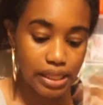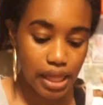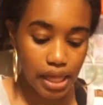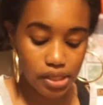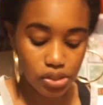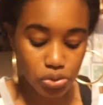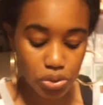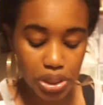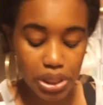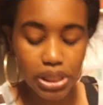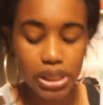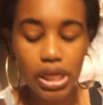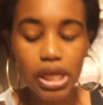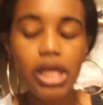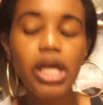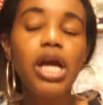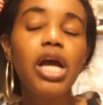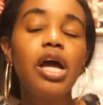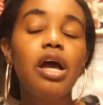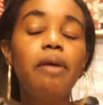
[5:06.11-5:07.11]
That sort of
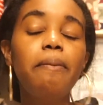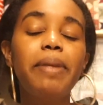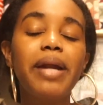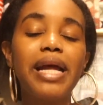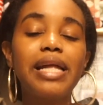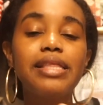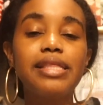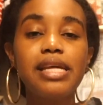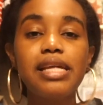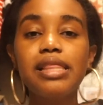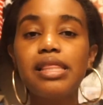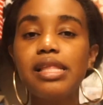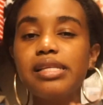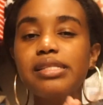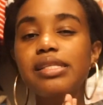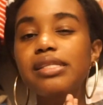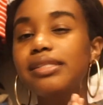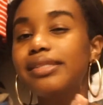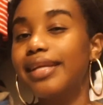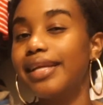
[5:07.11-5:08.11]
thing. But I think
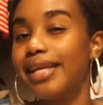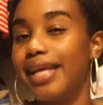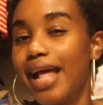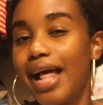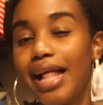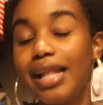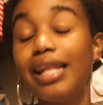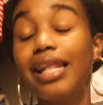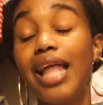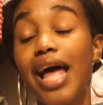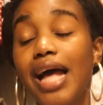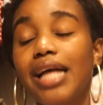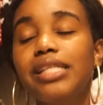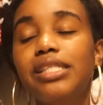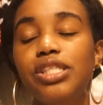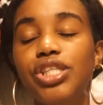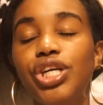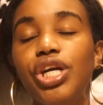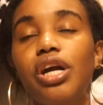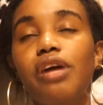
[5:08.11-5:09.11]
this is the
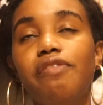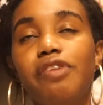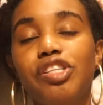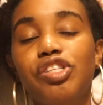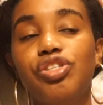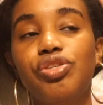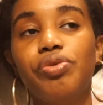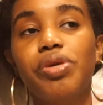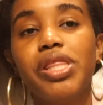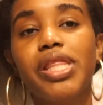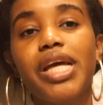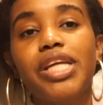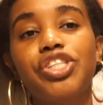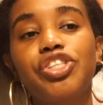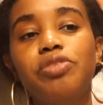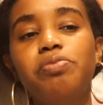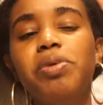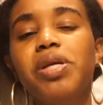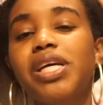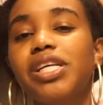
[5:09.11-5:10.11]
last year of us doing that,
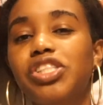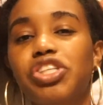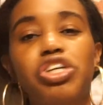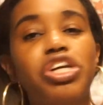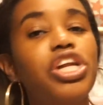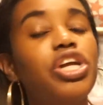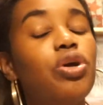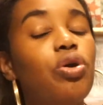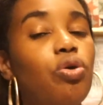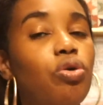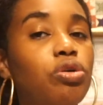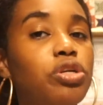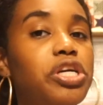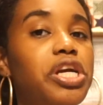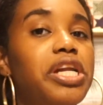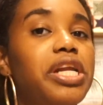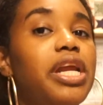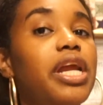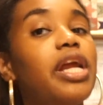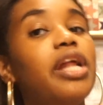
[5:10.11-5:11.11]
just because they're getting older
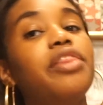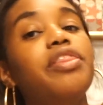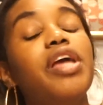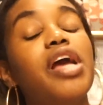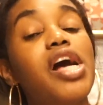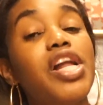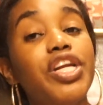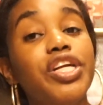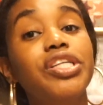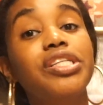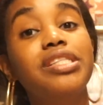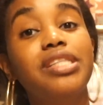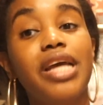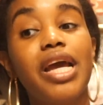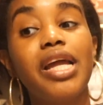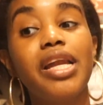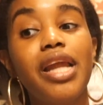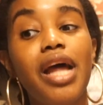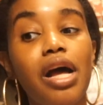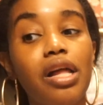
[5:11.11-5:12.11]
and they, they
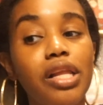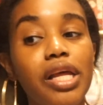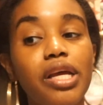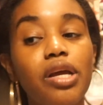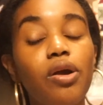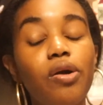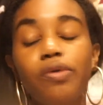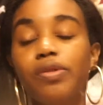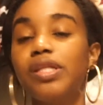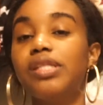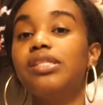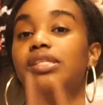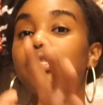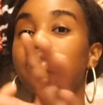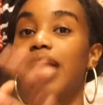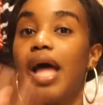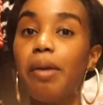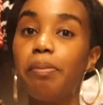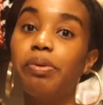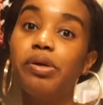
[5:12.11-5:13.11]
understand now, like, oh, this is
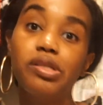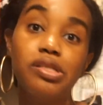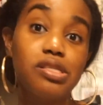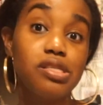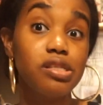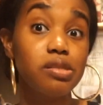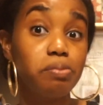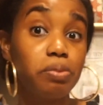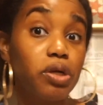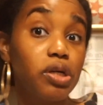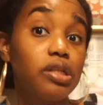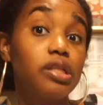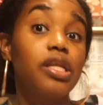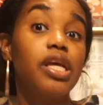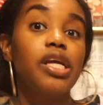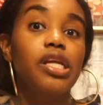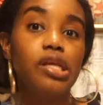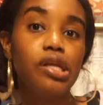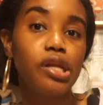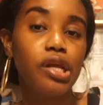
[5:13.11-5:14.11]
that person's
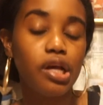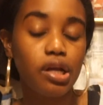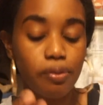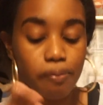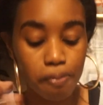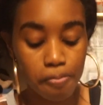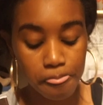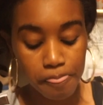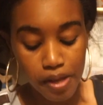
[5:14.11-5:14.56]
birthday, you know?